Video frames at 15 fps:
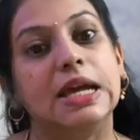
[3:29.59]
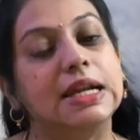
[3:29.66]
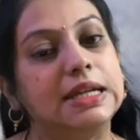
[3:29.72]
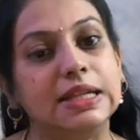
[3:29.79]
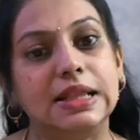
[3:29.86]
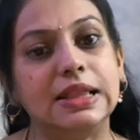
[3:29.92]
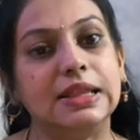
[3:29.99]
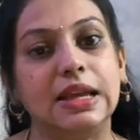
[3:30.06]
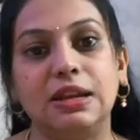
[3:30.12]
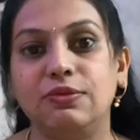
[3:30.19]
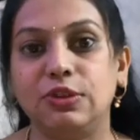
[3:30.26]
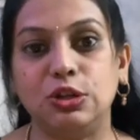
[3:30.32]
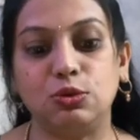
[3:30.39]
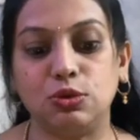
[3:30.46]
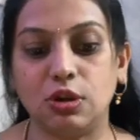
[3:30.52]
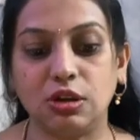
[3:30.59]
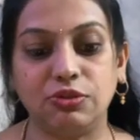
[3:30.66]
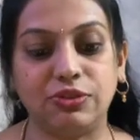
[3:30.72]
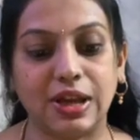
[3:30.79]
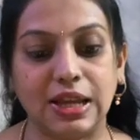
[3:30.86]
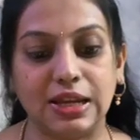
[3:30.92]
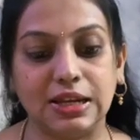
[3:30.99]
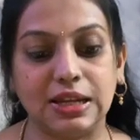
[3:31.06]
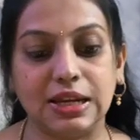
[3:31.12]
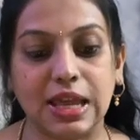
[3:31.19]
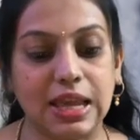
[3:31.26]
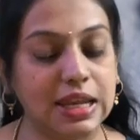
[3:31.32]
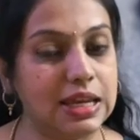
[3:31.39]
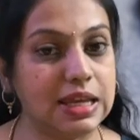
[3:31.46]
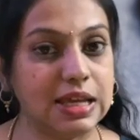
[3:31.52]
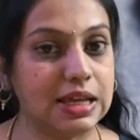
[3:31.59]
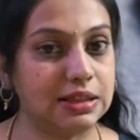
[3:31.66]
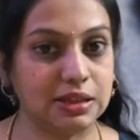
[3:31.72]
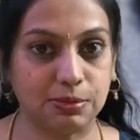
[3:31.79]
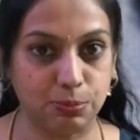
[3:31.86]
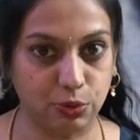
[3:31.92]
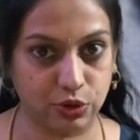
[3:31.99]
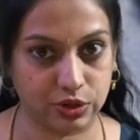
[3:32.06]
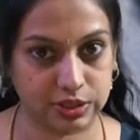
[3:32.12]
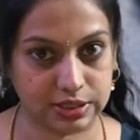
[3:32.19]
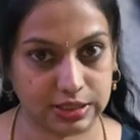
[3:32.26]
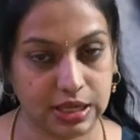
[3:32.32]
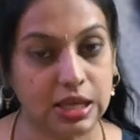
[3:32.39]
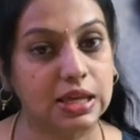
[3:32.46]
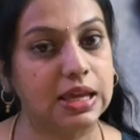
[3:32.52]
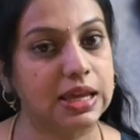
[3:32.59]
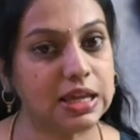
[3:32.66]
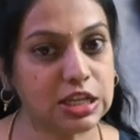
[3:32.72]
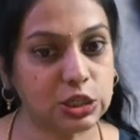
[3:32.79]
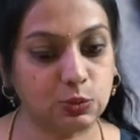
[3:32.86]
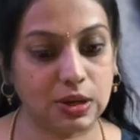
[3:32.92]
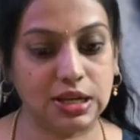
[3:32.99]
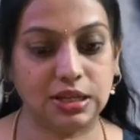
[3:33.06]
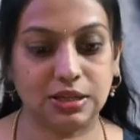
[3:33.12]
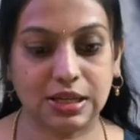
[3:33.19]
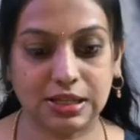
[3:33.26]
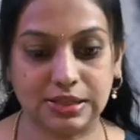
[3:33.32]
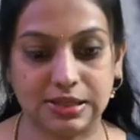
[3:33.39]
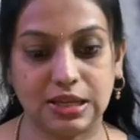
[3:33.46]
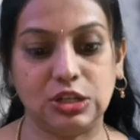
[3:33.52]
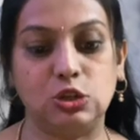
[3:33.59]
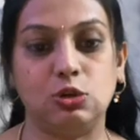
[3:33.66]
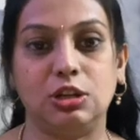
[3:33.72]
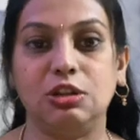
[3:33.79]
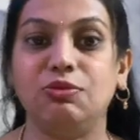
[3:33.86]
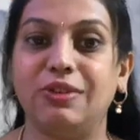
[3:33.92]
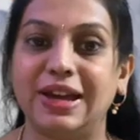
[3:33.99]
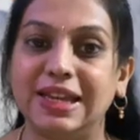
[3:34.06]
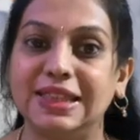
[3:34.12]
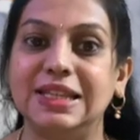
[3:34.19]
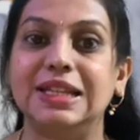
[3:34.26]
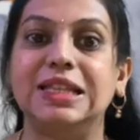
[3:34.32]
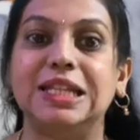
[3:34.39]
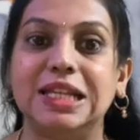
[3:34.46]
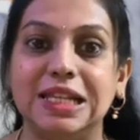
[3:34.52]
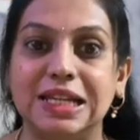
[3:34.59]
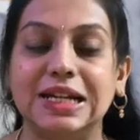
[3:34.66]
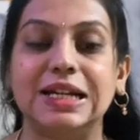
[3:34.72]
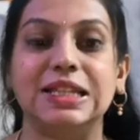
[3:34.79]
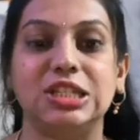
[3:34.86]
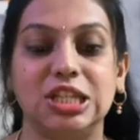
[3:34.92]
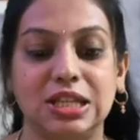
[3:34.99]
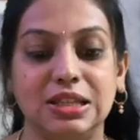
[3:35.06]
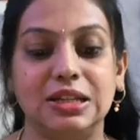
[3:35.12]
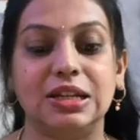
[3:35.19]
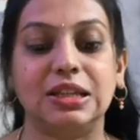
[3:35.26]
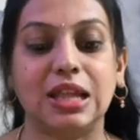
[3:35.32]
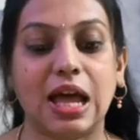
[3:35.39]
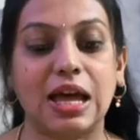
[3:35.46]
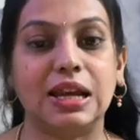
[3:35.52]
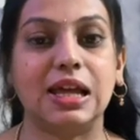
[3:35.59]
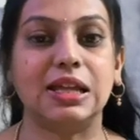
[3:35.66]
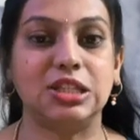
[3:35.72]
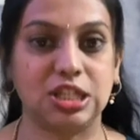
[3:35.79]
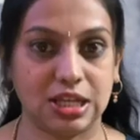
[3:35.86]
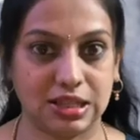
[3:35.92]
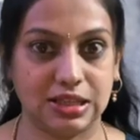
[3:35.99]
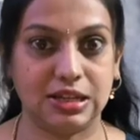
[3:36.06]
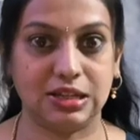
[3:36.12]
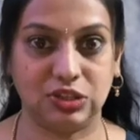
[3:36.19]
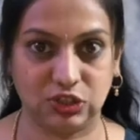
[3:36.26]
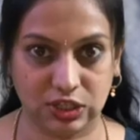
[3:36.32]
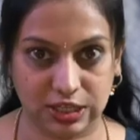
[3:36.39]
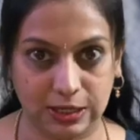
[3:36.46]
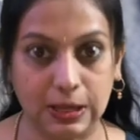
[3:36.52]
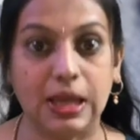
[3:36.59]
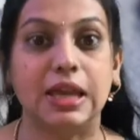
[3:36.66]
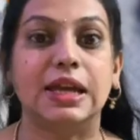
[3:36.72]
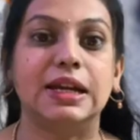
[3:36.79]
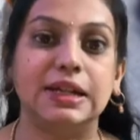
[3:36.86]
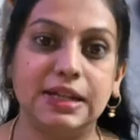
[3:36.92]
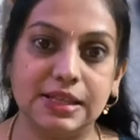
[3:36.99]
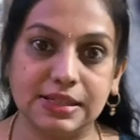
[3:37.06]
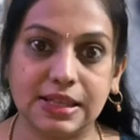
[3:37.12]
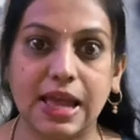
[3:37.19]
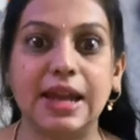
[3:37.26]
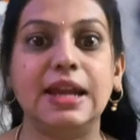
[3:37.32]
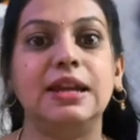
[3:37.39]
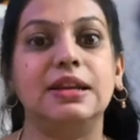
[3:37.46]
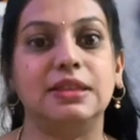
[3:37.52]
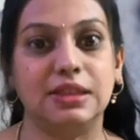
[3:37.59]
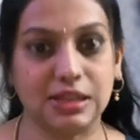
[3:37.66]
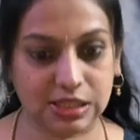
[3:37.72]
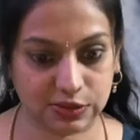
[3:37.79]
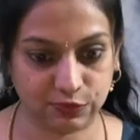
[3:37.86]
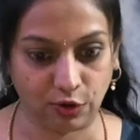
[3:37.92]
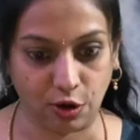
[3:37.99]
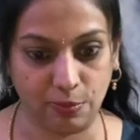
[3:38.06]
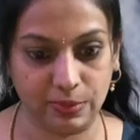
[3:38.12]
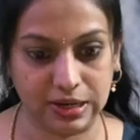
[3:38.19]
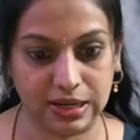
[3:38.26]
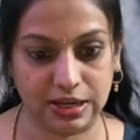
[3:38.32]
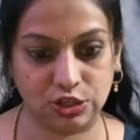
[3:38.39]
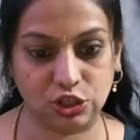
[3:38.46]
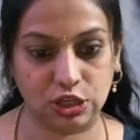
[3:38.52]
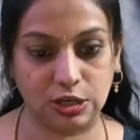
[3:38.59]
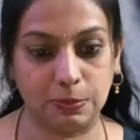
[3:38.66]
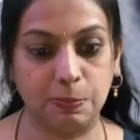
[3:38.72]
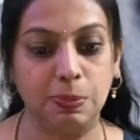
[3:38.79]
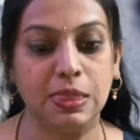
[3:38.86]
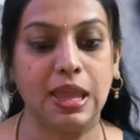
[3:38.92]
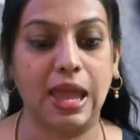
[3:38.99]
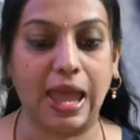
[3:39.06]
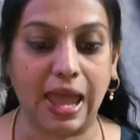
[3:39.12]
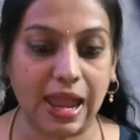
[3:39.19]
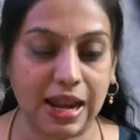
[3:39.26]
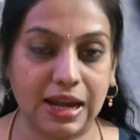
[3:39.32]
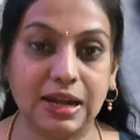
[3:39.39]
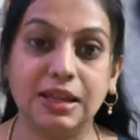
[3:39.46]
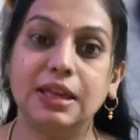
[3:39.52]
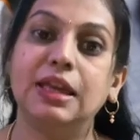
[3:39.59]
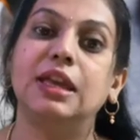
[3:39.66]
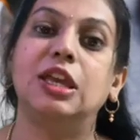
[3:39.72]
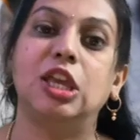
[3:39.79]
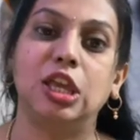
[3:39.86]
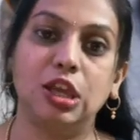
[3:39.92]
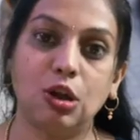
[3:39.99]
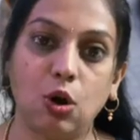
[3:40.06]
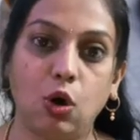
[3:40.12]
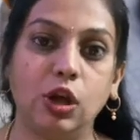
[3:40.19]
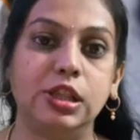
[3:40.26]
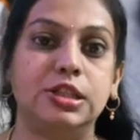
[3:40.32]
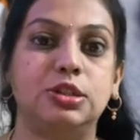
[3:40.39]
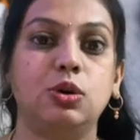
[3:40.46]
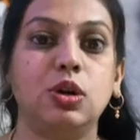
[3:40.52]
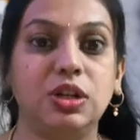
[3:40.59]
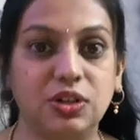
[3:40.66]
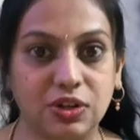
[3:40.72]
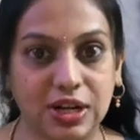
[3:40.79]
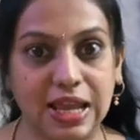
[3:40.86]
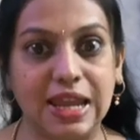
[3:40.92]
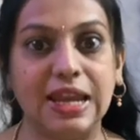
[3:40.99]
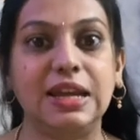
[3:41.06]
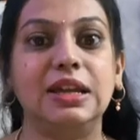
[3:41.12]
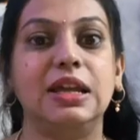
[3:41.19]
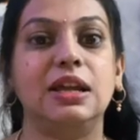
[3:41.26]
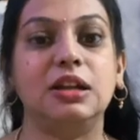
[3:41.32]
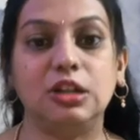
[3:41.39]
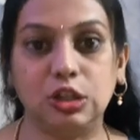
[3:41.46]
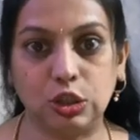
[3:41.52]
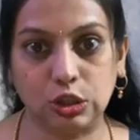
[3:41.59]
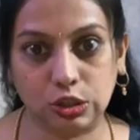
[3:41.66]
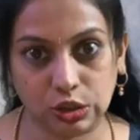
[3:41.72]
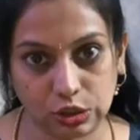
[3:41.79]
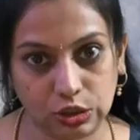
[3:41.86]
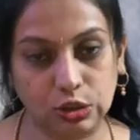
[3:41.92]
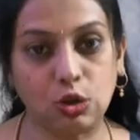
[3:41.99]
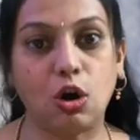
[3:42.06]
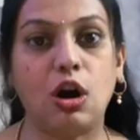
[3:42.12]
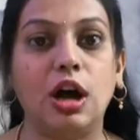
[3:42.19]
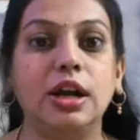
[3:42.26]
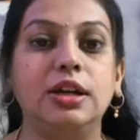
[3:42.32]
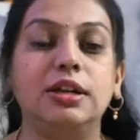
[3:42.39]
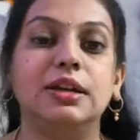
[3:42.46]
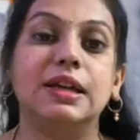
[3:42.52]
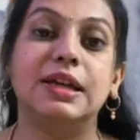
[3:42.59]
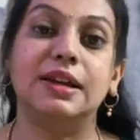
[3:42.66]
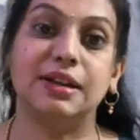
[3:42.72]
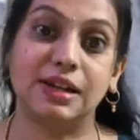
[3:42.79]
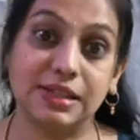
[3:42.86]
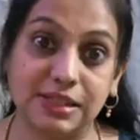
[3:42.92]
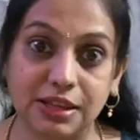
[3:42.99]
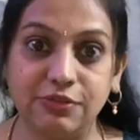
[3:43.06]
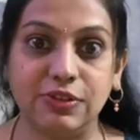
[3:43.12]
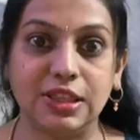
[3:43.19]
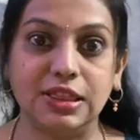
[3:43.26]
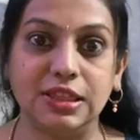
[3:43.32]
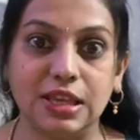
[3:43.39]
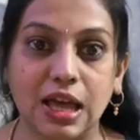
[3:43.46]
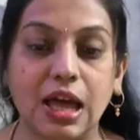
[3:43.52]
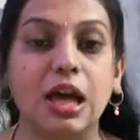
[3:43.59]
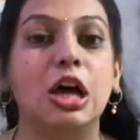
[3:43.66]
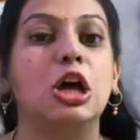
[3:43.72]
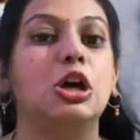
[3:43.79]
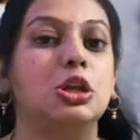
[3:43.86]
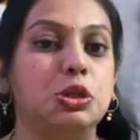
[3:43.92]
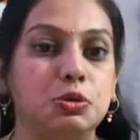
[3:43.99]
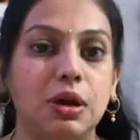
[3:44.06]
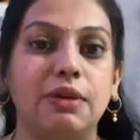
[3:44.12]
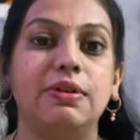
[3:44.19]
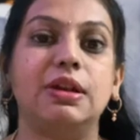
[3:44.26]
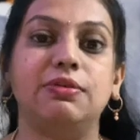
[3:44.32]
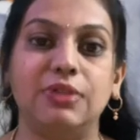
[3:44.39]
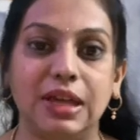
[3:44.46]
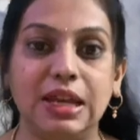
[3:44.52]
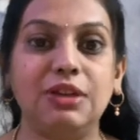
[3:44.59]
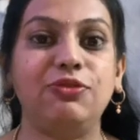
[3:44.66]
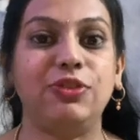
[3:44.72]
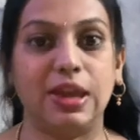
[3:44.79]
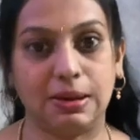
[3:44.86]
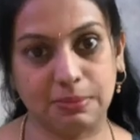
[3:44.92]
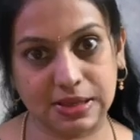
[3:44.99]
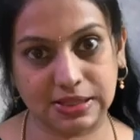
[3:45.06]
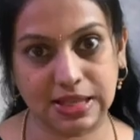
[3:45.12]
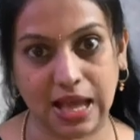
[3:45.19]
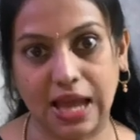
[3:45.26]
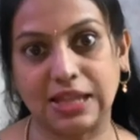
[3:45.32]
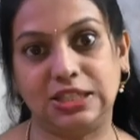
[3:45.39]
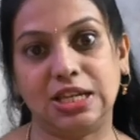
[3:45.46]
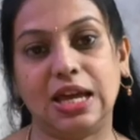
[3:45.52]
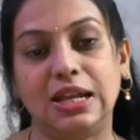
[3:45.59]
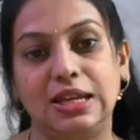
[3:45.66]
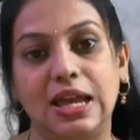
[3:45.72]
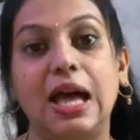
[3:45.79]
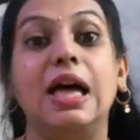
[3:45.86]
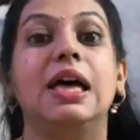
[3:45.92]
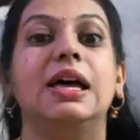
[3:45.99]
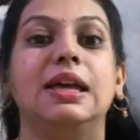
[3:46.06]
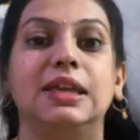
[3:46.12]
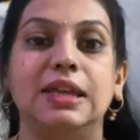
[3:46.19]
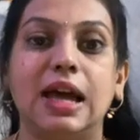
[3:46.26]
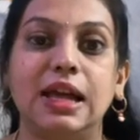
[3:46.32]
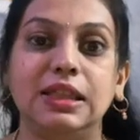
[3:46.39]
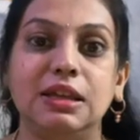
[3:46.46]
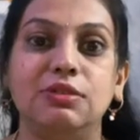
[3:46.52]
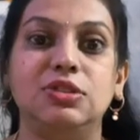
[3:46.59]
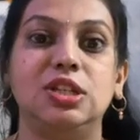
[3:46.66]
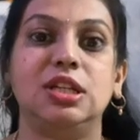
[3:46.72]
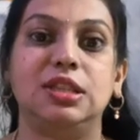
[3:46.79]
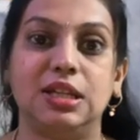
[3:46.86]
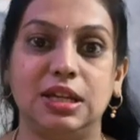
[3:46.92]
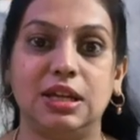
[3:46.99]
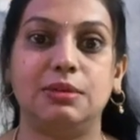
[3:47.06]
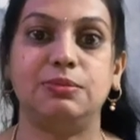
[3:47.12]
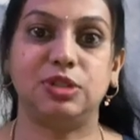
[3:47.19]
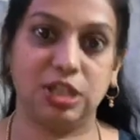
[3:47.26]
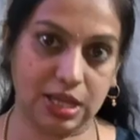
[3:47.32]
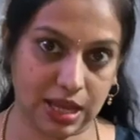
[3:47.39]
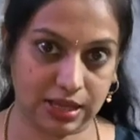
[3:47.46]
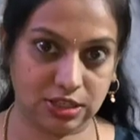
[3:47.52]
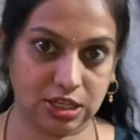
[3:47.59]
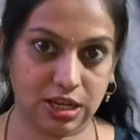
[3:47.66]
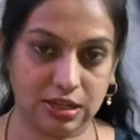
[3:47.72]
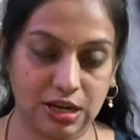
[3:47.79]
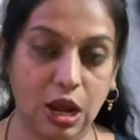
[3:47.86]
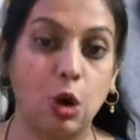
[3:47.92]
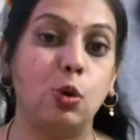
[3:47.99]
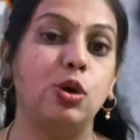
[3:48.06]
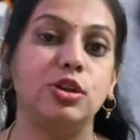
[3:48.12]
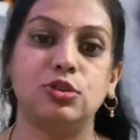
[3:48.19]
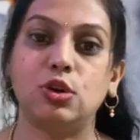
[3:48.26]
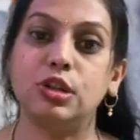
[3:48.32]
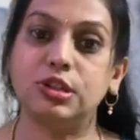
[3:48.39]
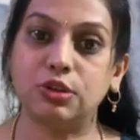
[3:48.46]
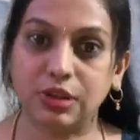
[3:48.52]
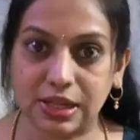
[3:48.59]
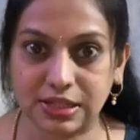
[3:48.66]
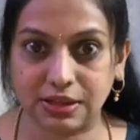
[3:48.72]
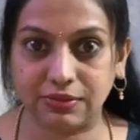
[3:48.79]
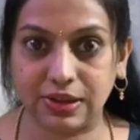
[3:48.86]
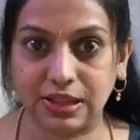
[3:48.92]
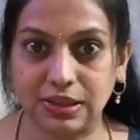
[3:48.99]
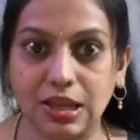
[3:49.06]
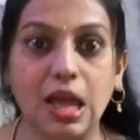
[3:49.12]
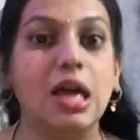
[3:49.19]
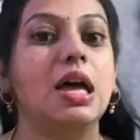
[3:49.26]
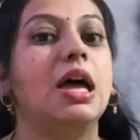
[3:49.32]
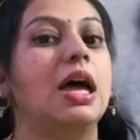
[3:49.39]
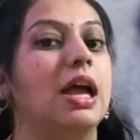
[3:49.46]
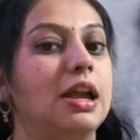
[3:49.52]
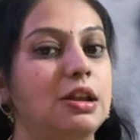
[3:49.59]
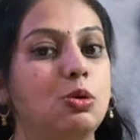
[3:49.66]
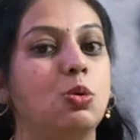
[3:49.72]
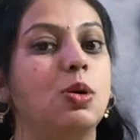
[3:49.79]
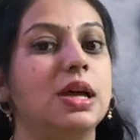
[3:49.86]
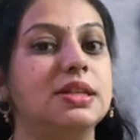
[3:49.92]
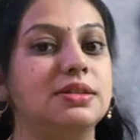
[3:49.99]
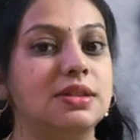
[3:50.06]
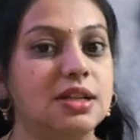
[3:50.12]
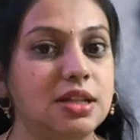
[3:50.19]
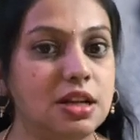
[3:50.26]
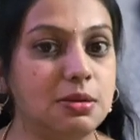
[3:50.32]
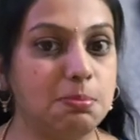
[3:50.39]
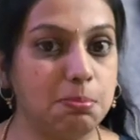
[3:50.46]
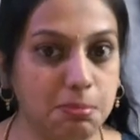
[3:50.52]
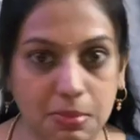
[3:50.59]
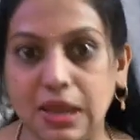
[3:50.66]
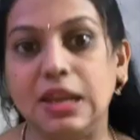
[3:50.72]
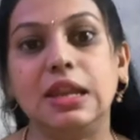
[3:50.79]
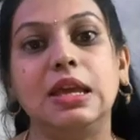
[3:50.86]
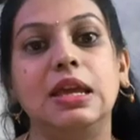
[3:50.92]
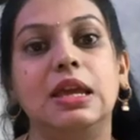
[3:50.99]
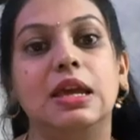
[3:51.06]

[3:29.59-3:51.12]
Till then we do not find in any other books. In 20th century, Vaidya Tilaka Chandra Tara Chandra ji designed this formulation, and he also trained and taught Rasavidya to our very famous Acharya Yadavji Trikamji Acharya, who is also Rasavidya and who has written many